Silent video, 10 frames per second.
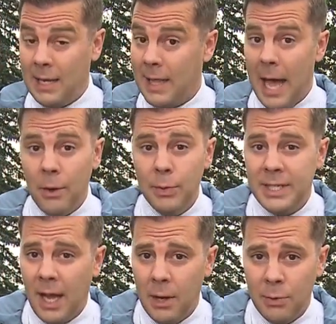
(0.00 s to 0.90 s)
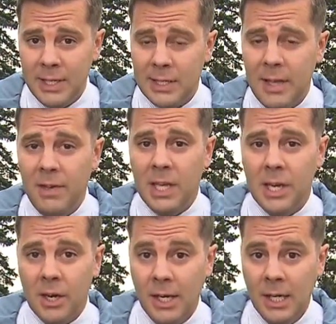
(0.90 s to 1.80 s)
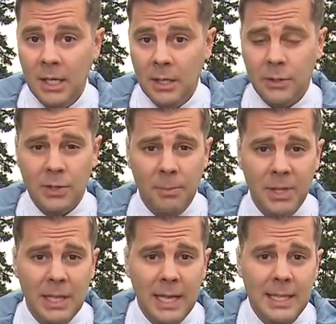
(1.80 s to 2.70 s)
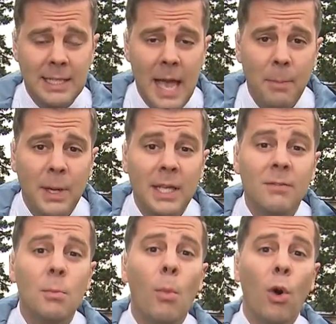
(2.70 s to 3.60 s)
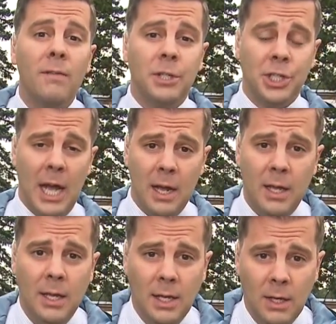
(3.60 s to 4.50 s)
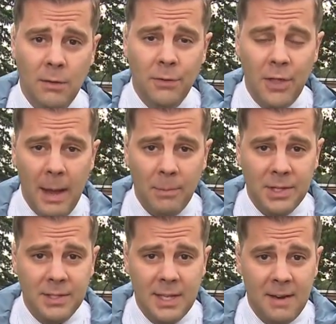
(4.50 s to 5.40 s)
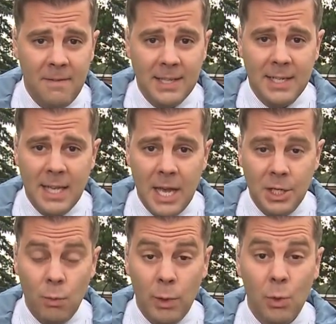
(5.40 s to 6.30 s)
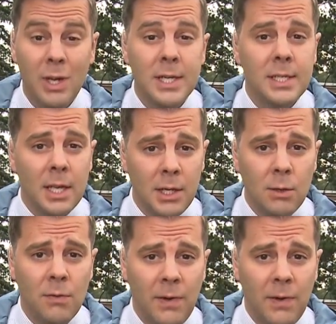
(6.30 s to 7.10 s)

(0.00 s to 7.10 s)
A lot of retirees living here, so something like this happening, even more of a shock for them. This is an investigation we will continue to